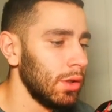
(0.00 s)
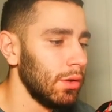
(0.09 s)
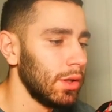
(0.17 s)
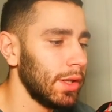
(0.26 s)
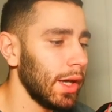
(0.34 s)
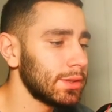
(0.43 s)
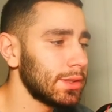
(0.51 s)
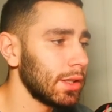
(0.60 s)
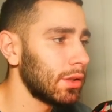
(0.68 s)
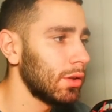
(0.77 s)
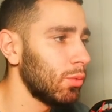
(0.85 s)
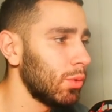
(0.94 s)
In the X
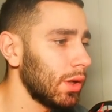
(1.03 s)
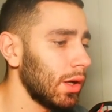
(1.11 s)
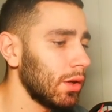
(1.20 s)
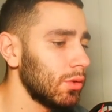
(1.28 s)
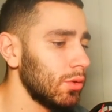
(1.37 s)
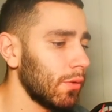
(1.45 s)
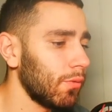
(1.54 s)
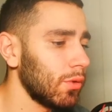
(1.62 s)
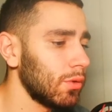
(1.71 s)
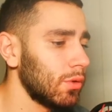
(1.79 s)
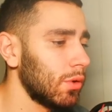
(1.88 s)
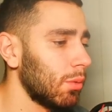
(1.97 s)
deck, we got
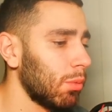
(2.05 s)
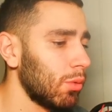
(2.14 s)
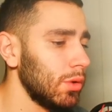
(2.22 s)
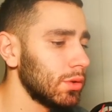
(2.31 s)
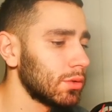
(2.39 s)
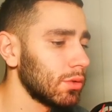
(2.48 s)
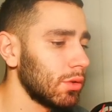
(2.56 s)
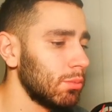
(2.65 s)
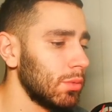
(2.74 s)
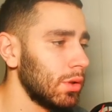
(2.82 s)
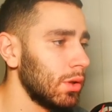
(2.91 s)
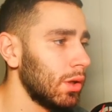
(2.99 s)
Nothung, Boreal
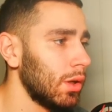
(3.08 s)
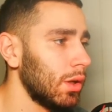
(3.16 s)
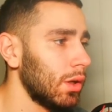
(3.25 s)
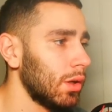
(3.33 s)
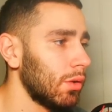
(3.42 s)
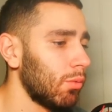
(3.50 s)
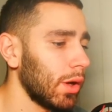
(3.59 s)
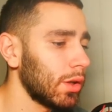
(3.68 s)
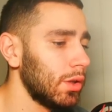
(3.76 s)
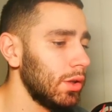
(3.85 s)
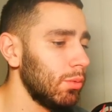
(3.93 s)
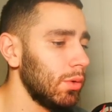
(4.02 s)
Storm,
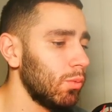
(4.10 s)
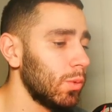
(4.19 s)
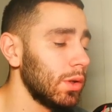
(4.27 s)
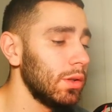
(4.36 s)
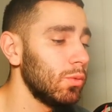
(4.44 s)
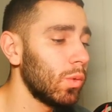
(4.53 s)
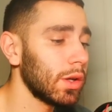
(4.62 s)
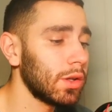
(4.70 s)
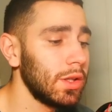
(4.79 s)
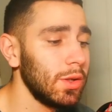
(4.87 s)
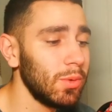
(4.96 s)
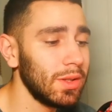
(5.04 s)
Raikiri. We need
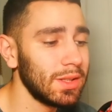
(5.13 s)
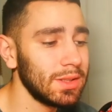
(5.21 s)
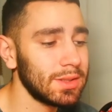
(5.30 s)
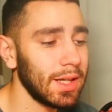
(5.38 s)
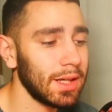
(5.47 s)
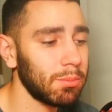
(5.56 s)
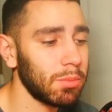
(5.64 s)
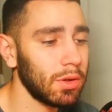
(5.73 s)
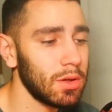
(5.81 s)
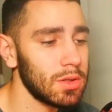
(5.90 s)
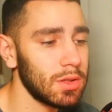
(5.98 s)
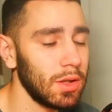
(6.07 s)
Raikiri in this deck
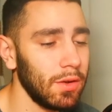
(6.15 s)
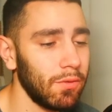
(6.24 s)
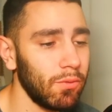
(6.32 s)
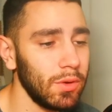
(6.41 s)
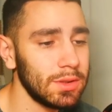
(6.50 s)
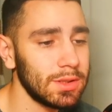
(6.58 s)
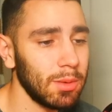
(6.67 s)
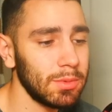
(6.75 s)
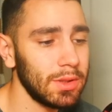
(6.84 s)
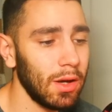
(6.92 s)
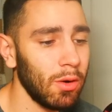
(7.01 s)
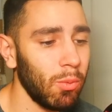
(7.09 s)
because if we summon
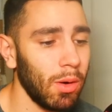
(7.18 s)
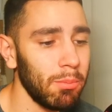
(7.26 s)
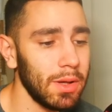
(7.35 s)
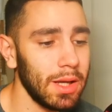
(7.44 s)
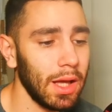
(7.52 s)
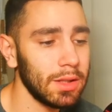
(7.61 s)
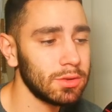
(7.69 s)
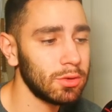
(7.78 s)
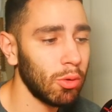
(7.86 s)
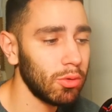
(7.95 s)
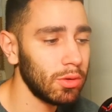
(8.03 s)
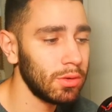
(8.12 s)
that 1 big ass
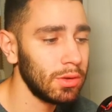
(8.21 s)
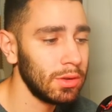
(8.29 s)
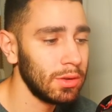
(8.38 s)
token